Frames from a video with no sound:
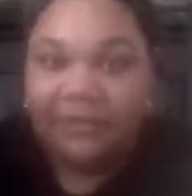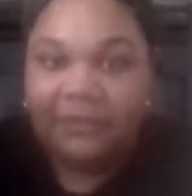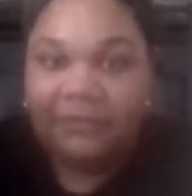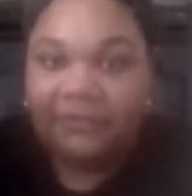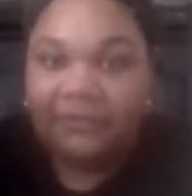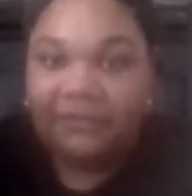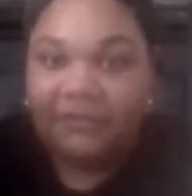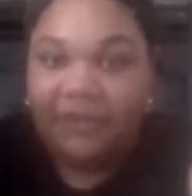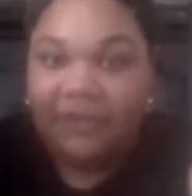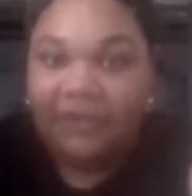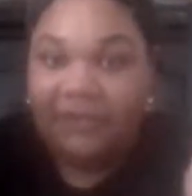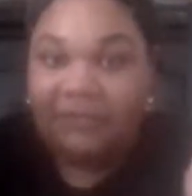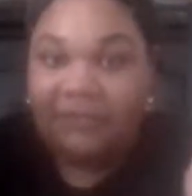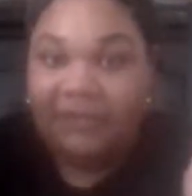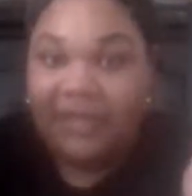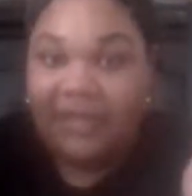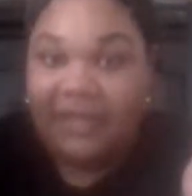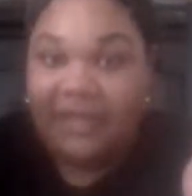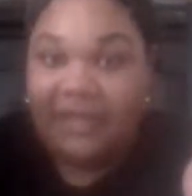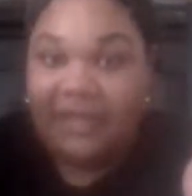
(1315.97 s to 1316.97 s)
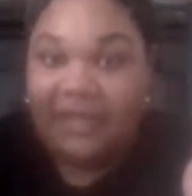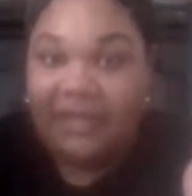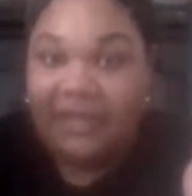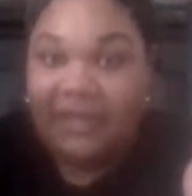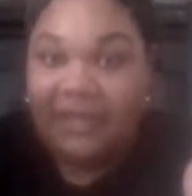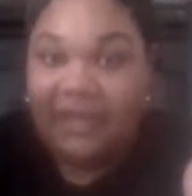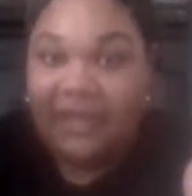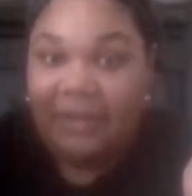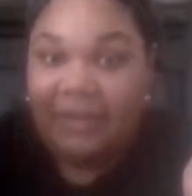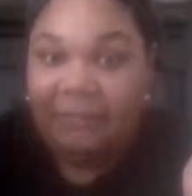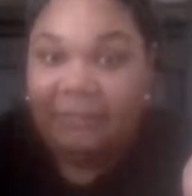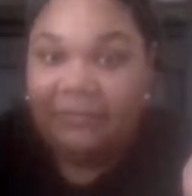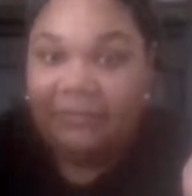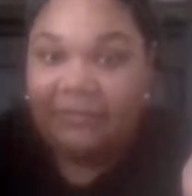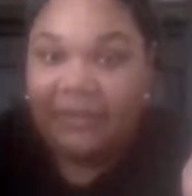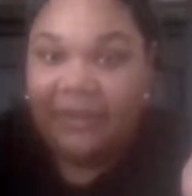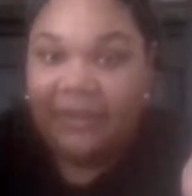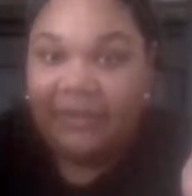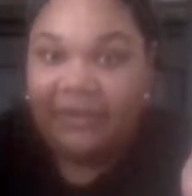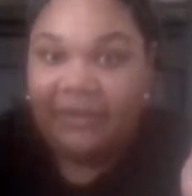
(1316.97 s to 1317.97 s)
Start making an apple
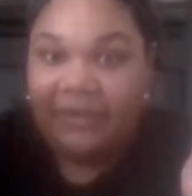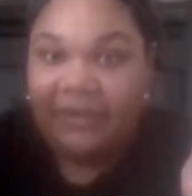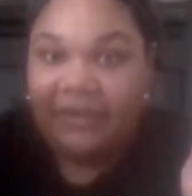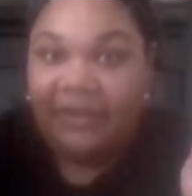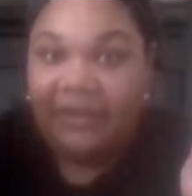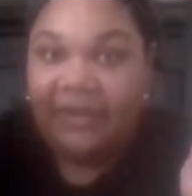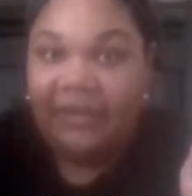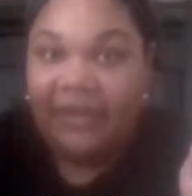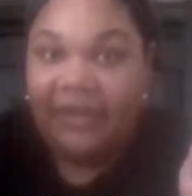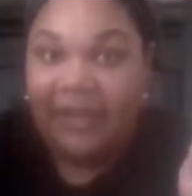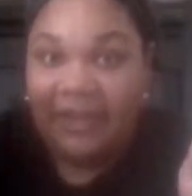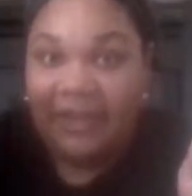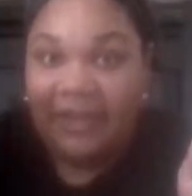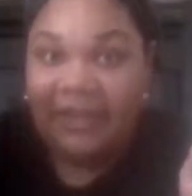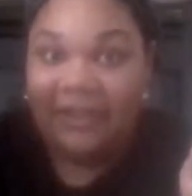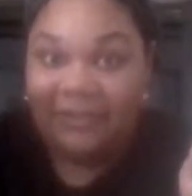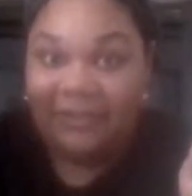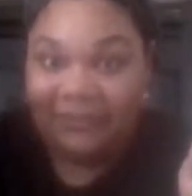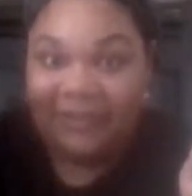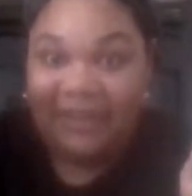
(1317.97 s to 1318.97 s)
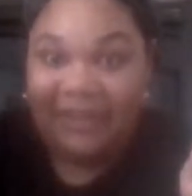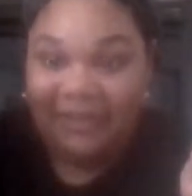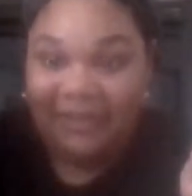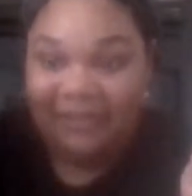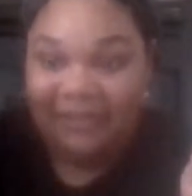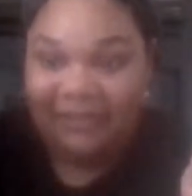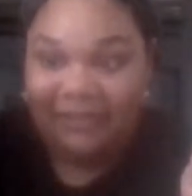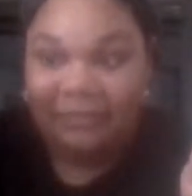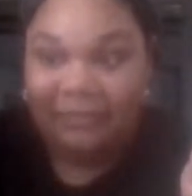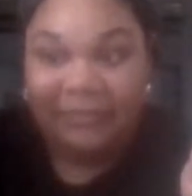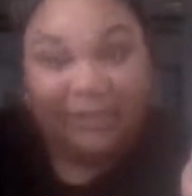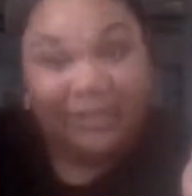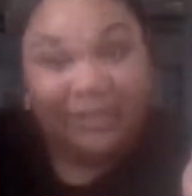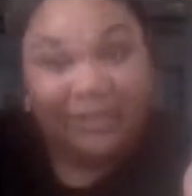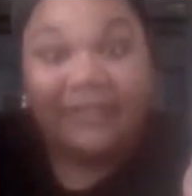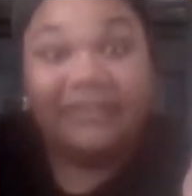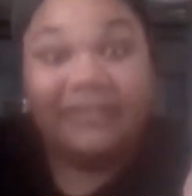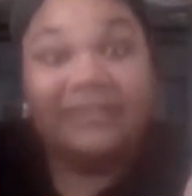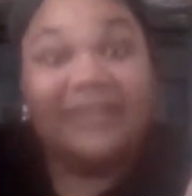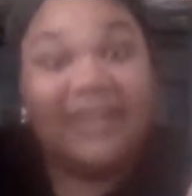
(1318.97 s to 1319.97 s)
cider hair rinse
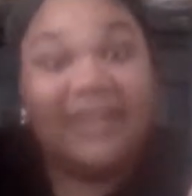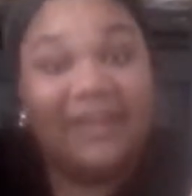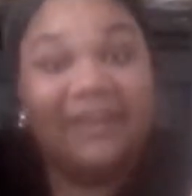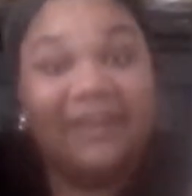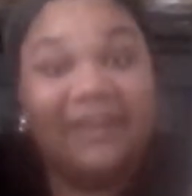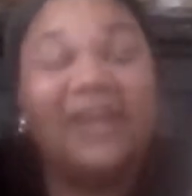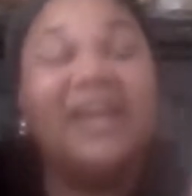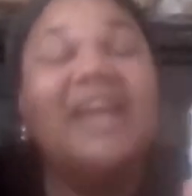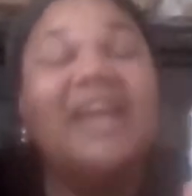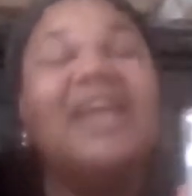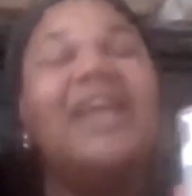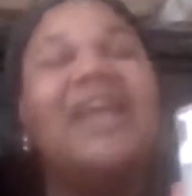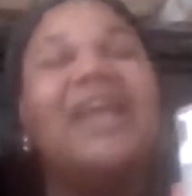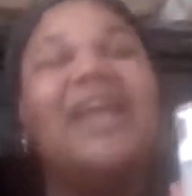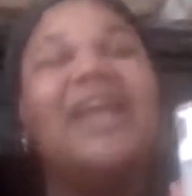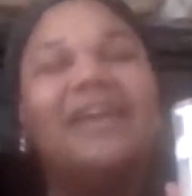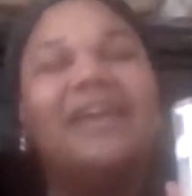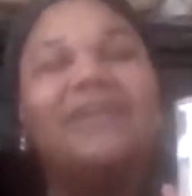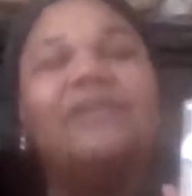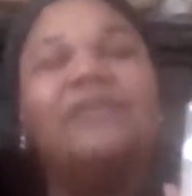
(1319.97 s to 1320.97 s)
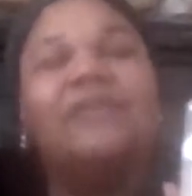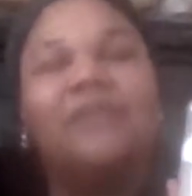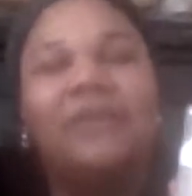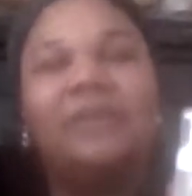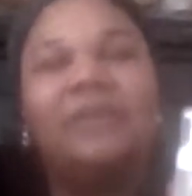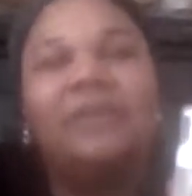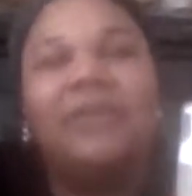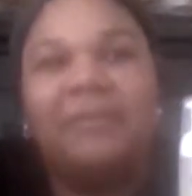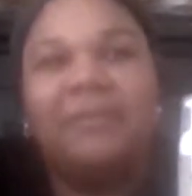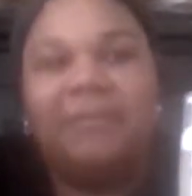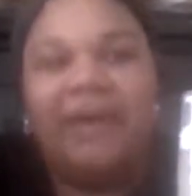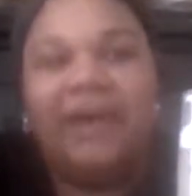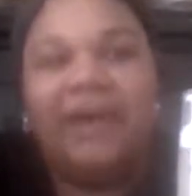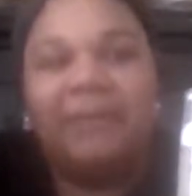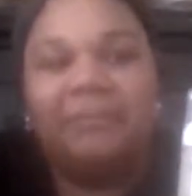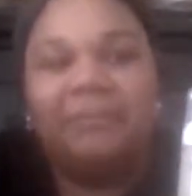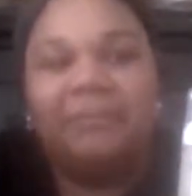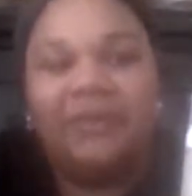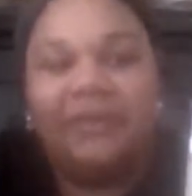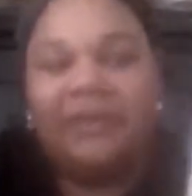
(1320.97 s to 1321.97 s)
because they are extremely
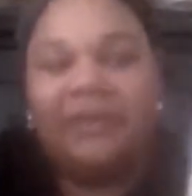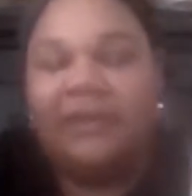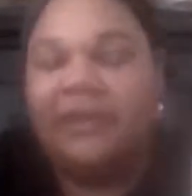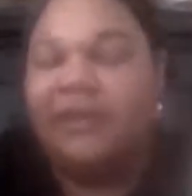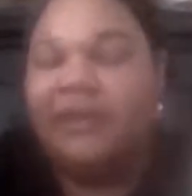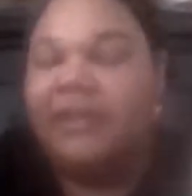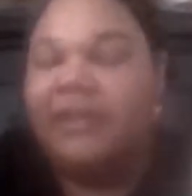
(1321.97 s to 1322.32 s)
popular